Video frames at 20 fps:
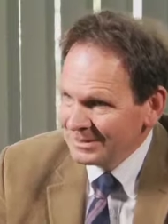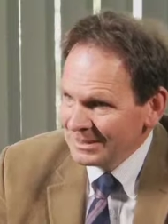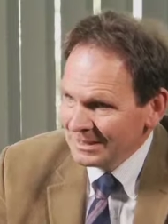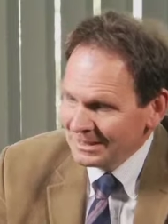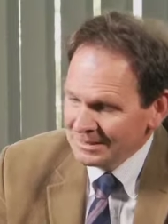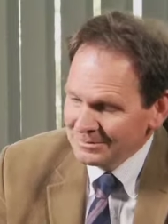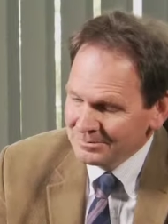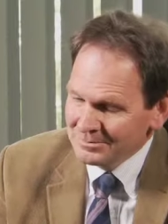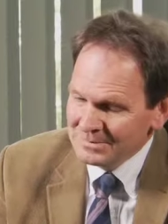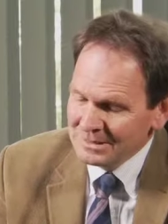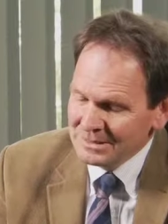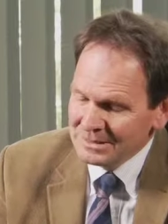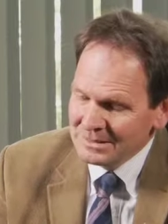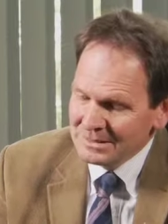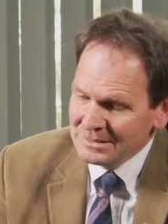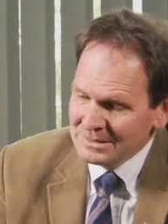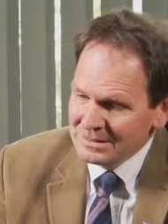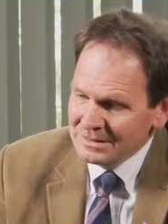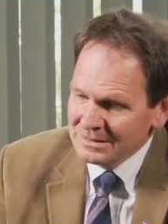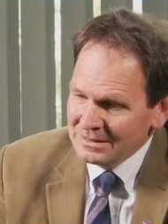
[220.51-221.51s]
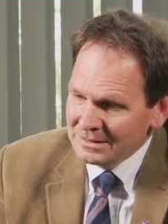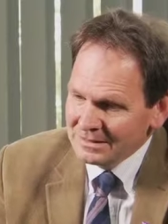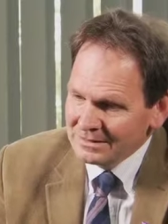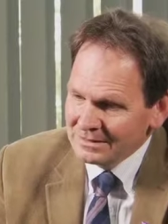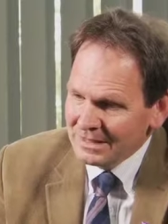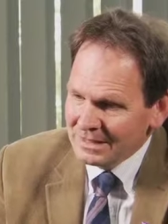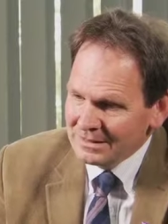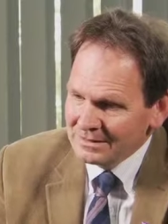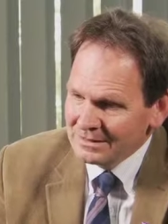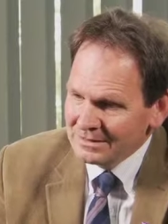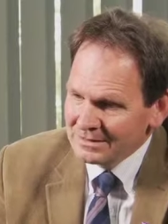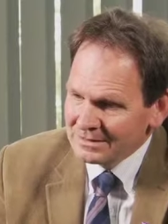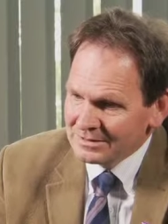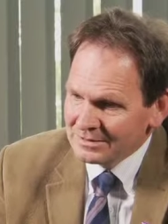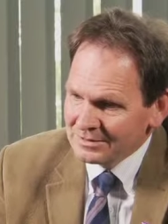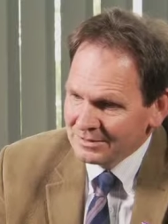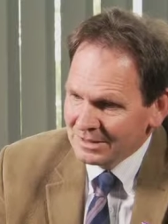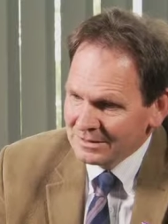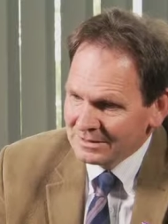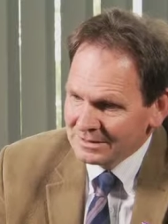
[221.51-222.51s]
And this
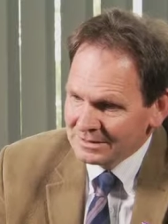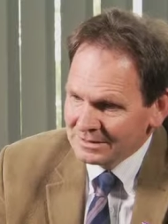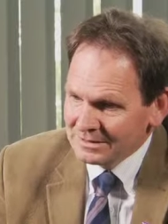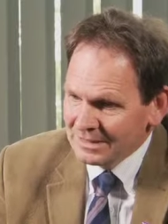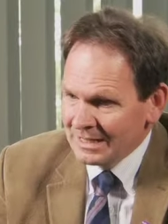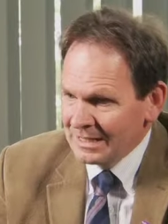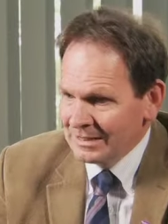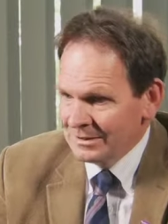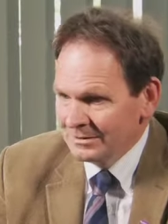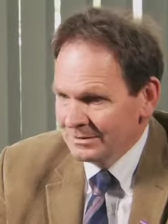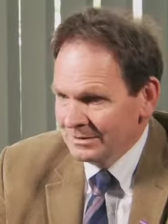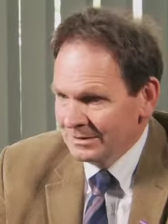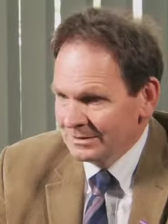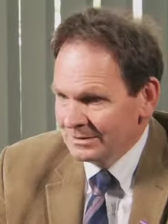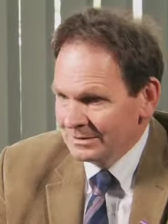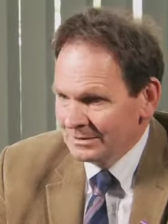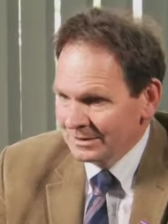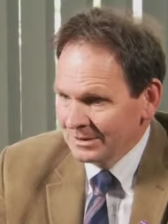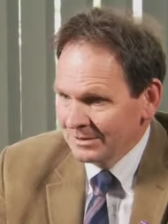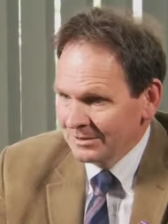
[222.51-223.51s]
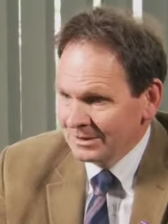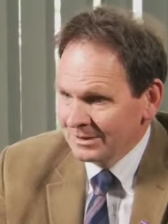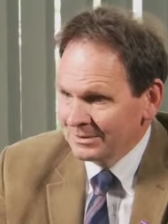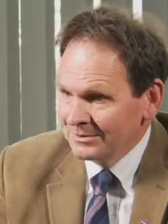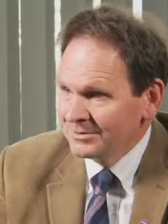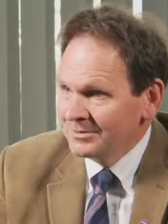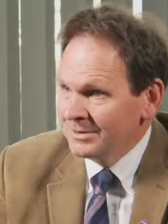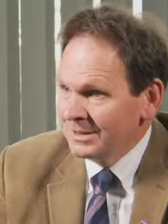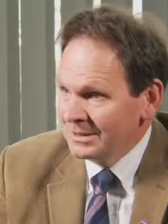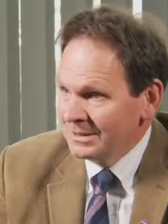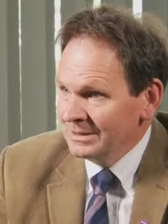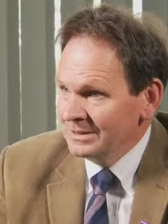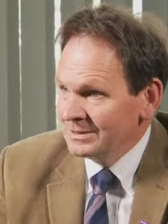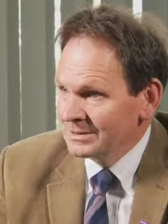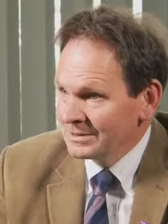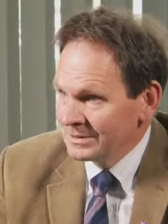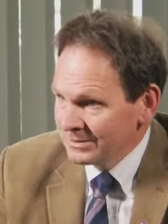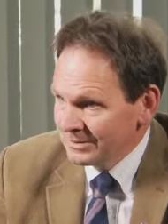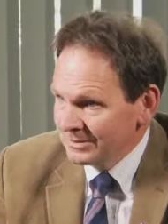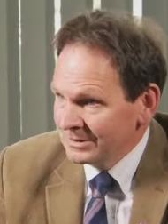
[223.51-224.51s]
drug is now undergoing
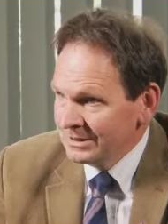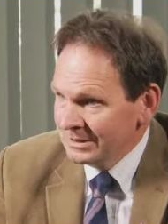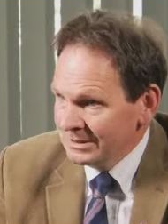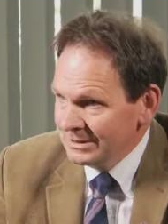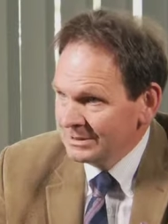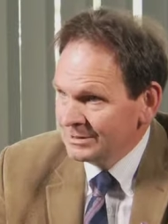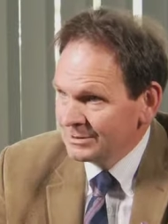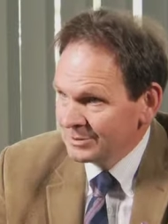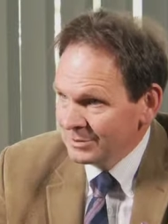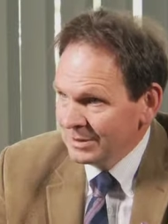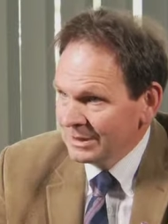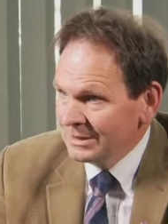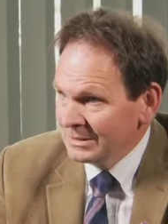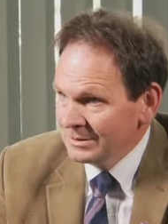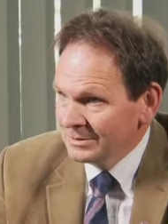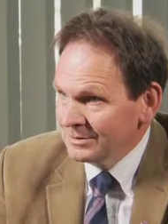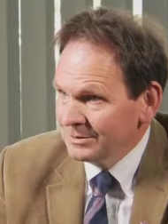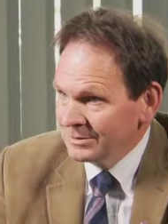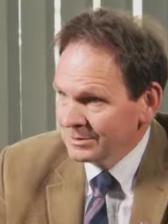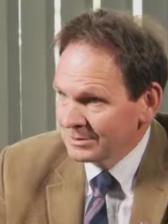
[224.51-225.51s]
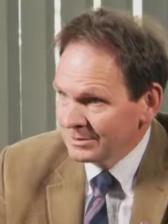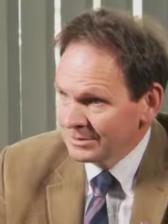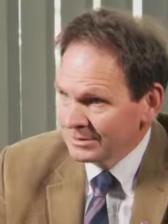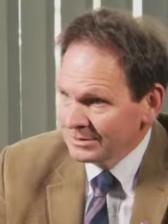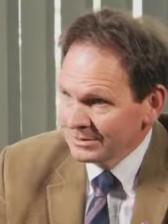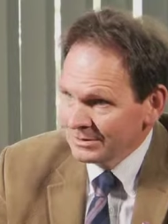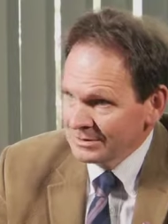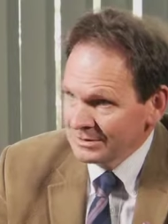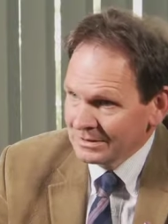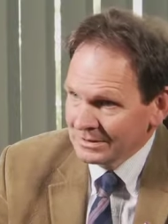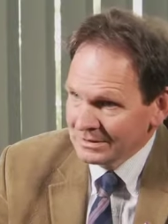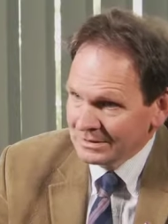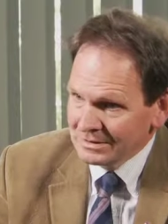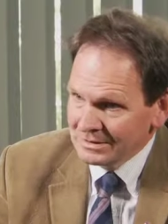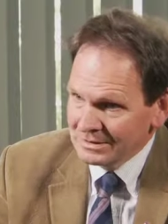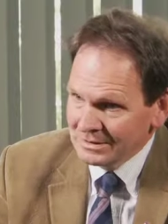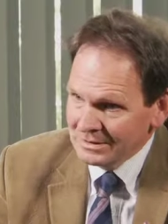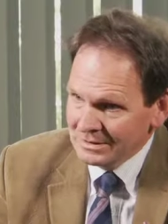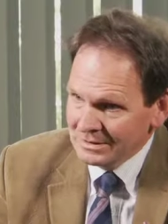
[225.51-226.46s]
phase 3 trials and